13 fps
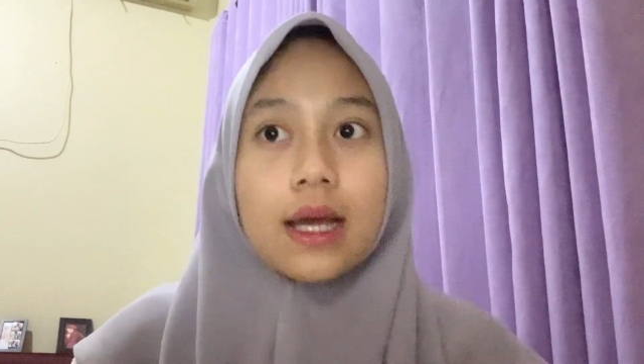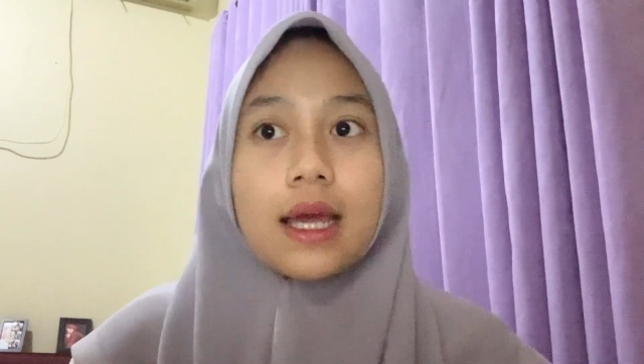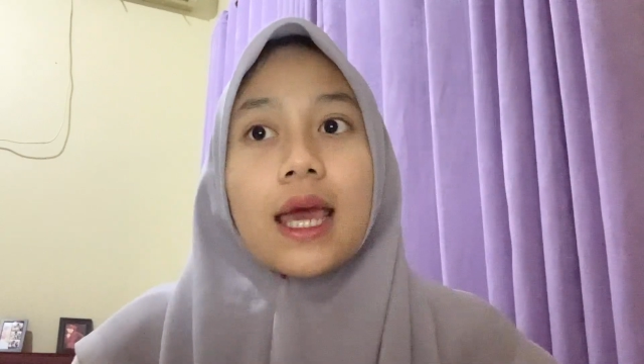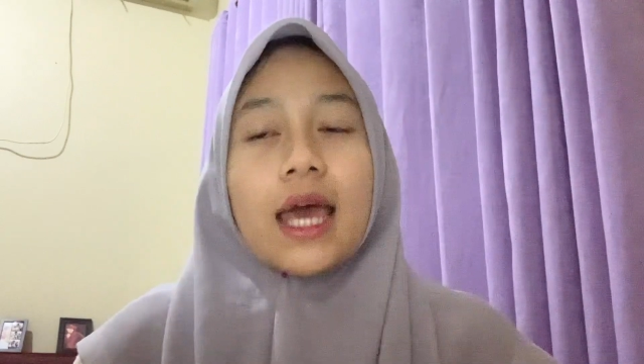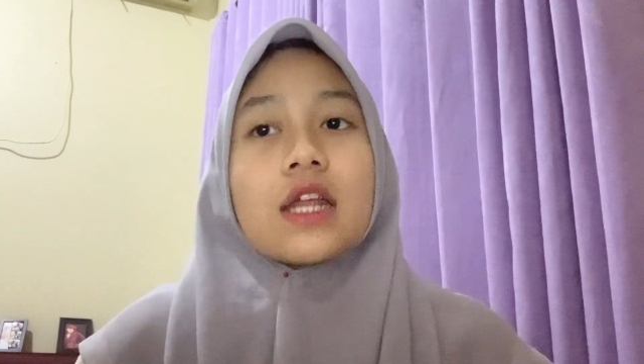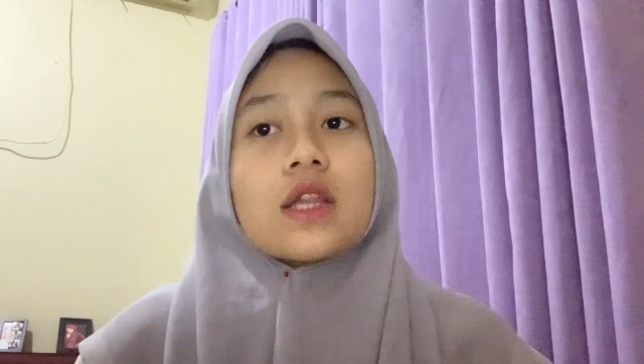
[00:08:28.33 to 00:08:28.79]

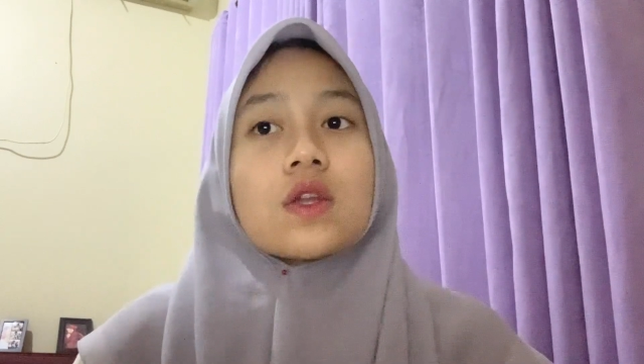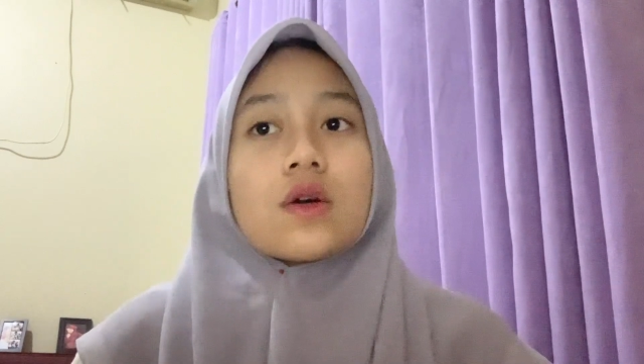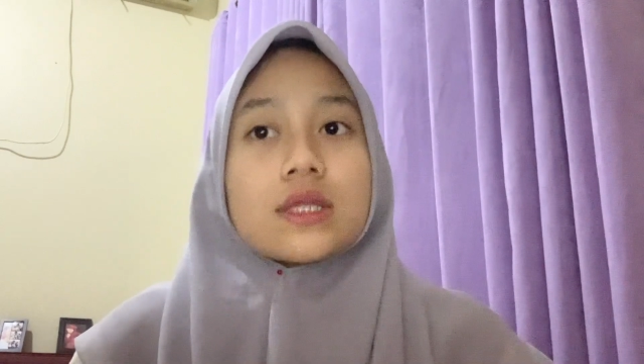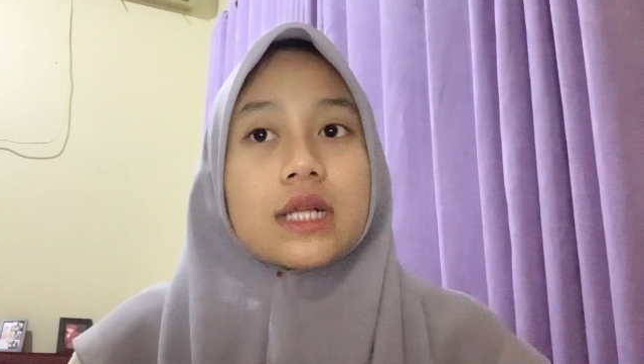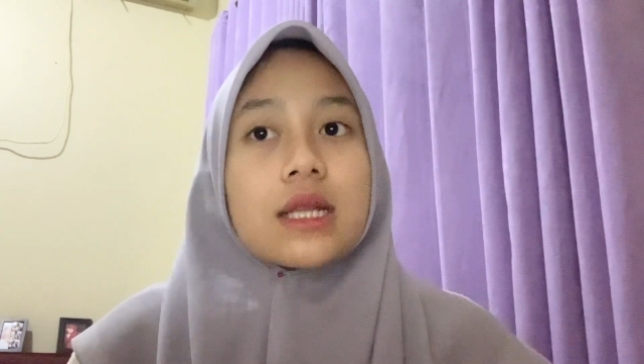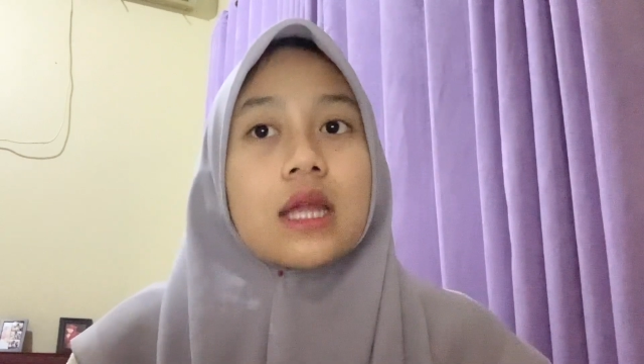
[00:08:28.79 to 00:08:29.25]
And the
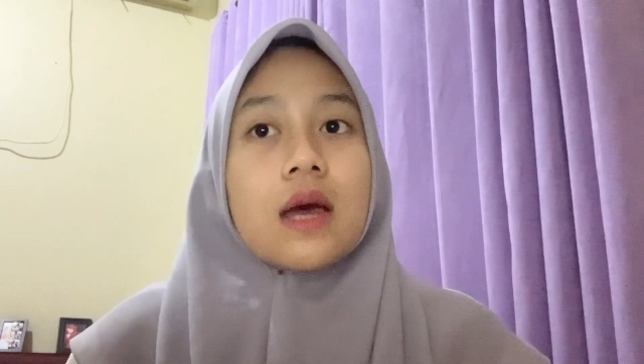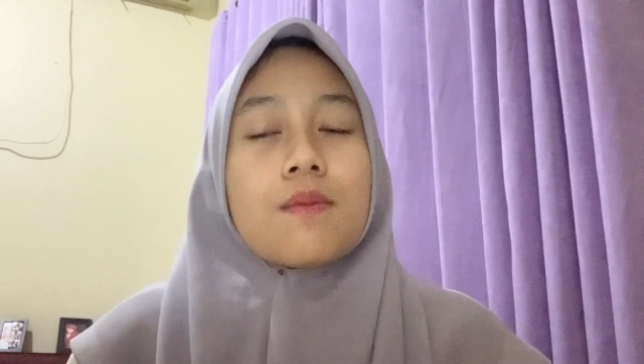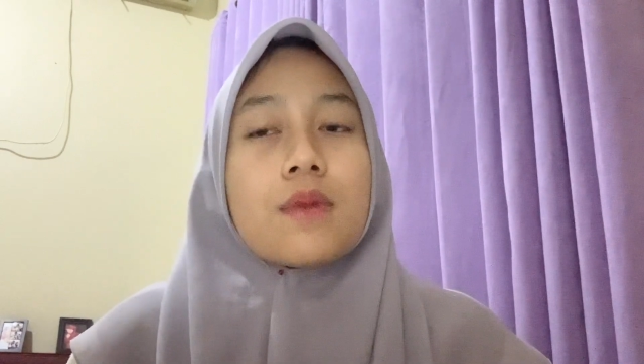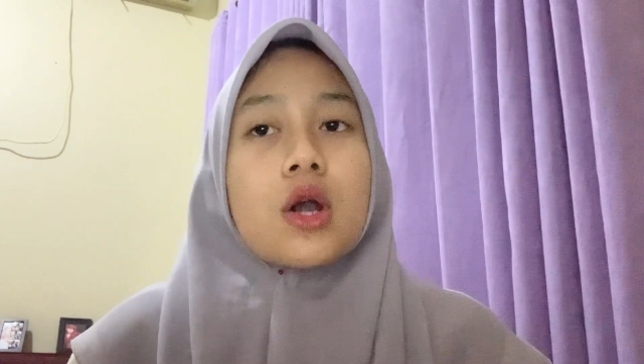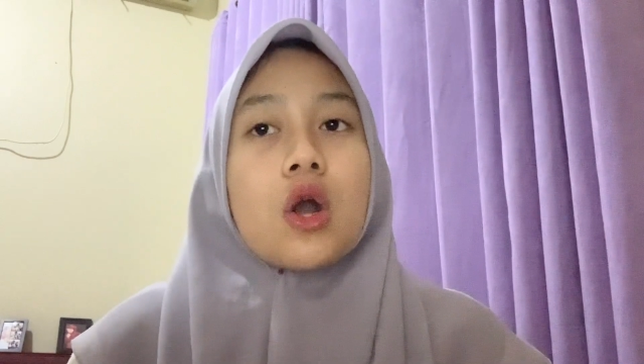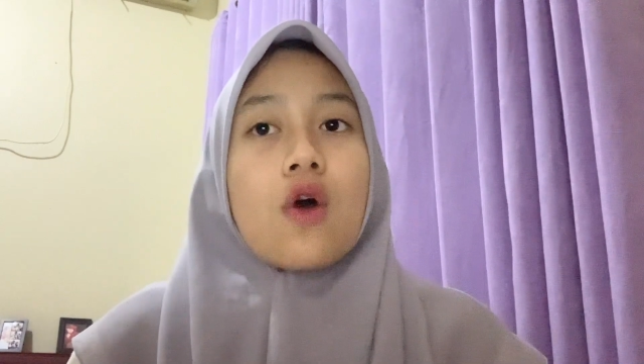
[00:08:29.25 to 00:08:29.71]
total
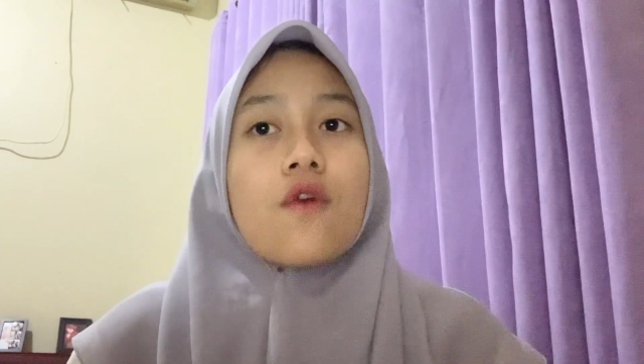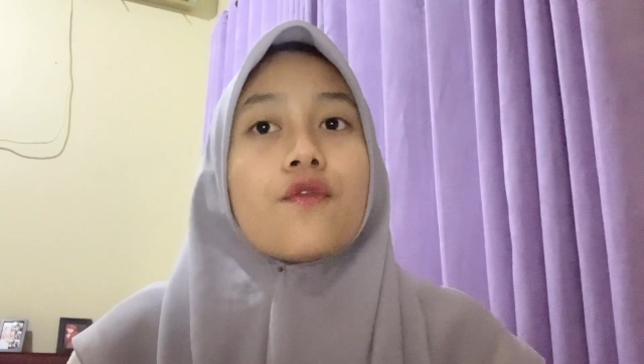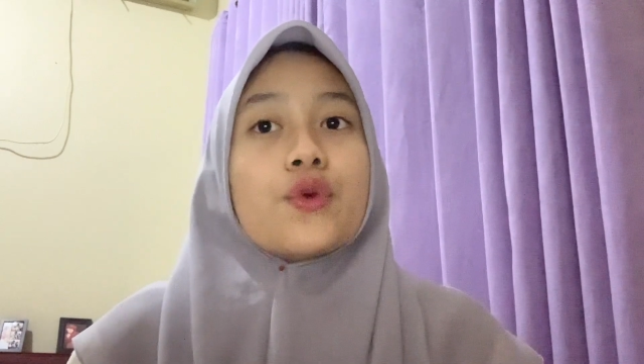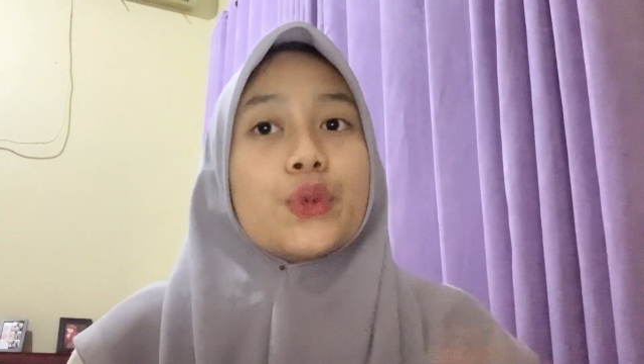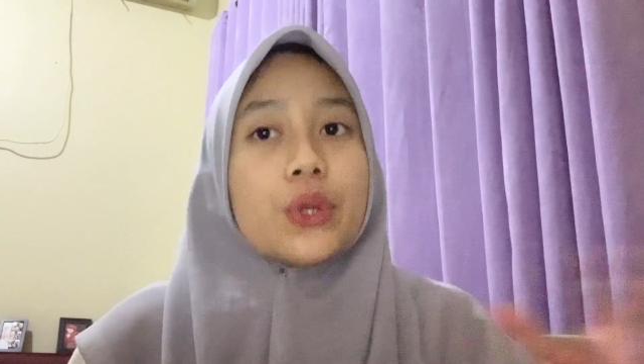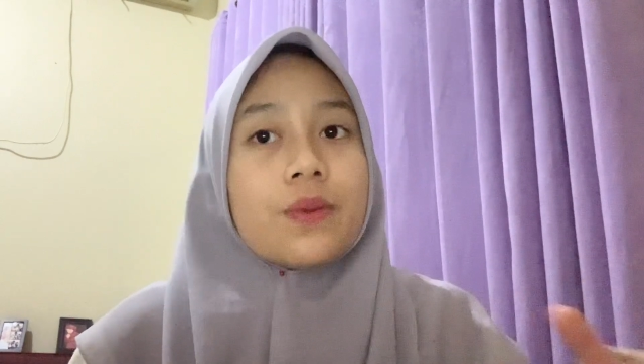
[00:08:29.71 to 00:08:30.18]
number of
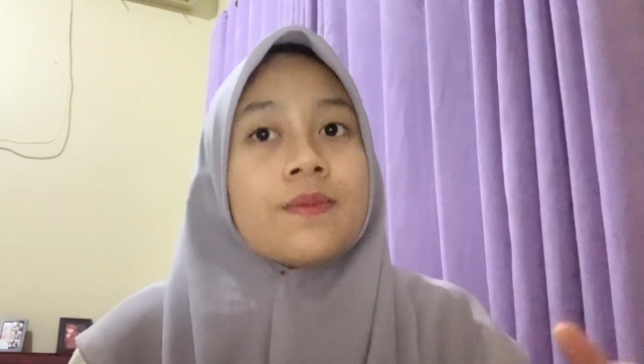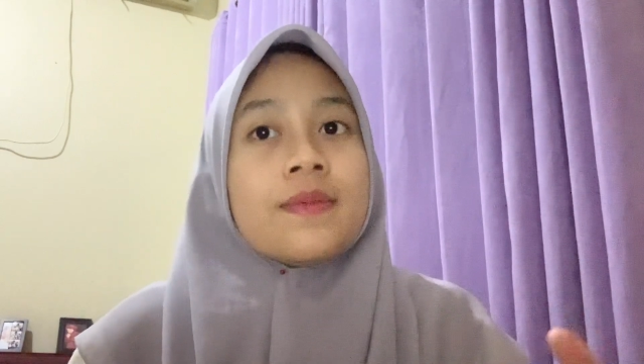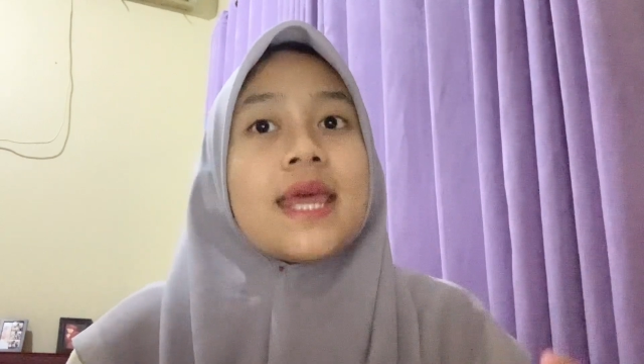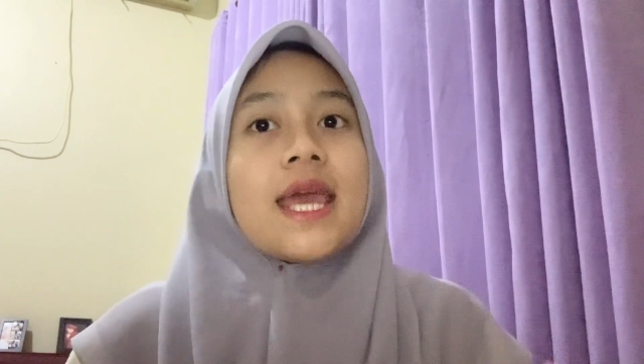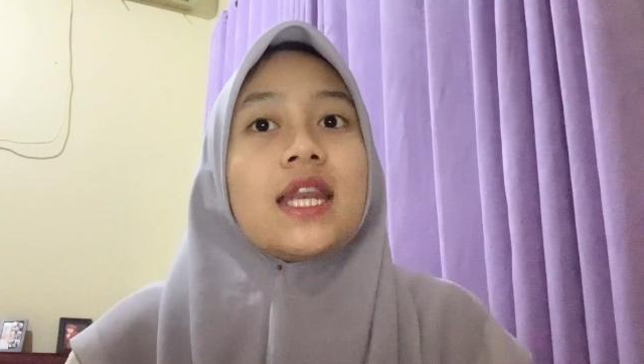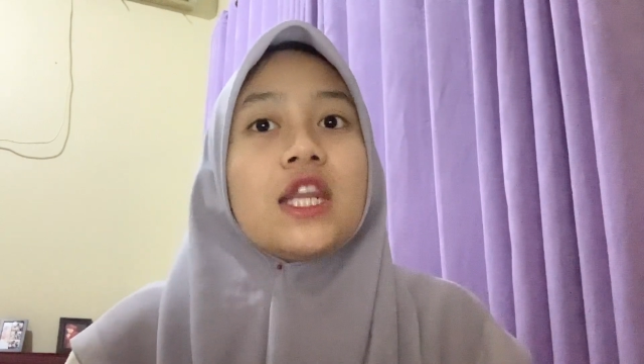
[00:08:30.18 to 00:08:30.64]
rooms
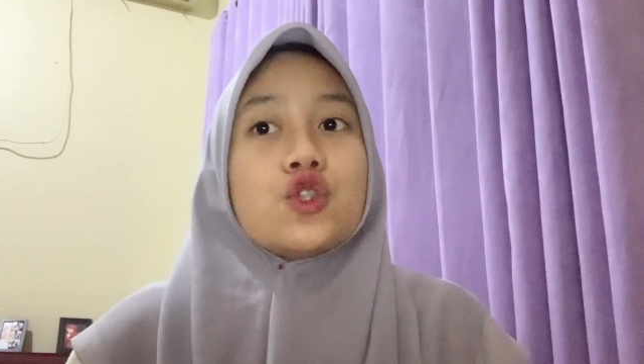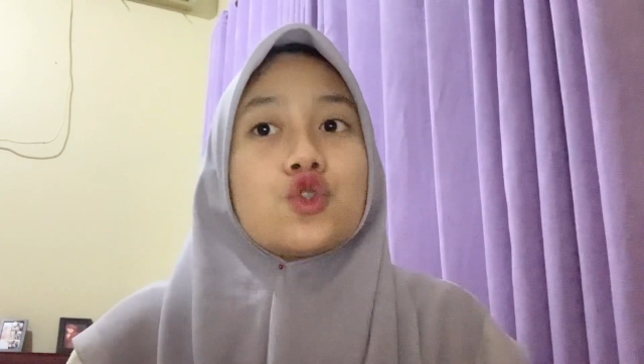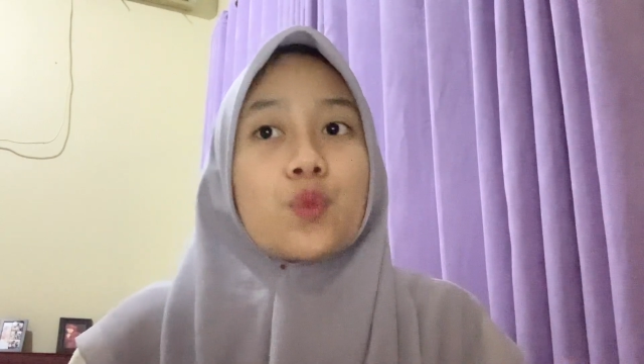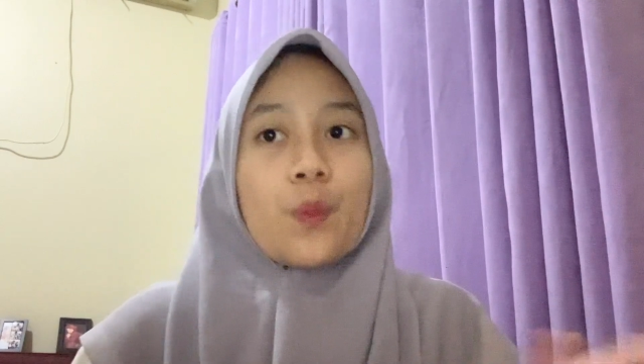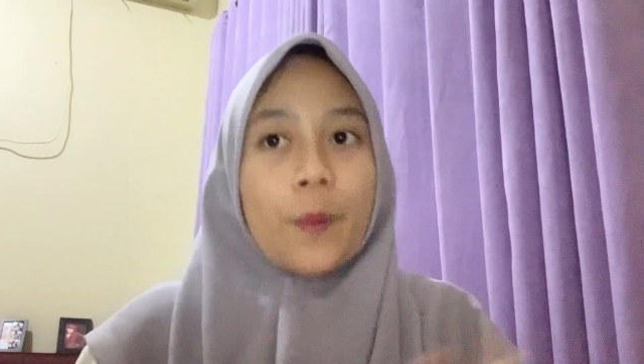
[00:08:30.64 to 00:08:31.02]
they need to